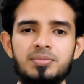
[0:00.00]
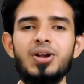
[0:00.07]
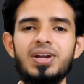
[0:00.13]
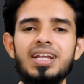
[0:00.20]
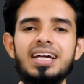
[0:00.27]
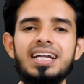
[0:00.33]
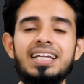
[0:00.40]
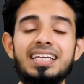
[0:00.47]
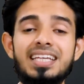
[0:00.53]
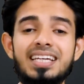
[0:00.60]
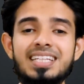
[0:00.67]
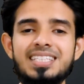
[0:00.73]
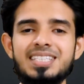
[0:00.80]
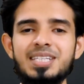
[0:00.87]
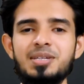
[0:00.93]
Alright,
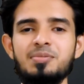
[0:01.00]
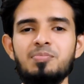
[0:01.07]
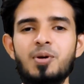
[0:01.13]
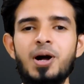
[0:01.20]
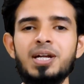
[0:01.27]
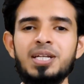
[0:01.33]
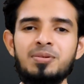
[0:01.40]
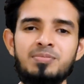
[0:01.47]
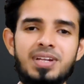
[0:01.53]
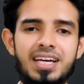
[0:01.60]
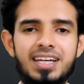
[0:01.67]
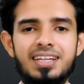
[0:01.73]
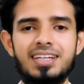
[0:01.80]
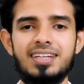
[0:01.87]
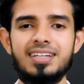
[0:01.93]
here is the bottom
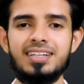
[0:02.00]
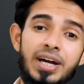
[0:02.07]
line.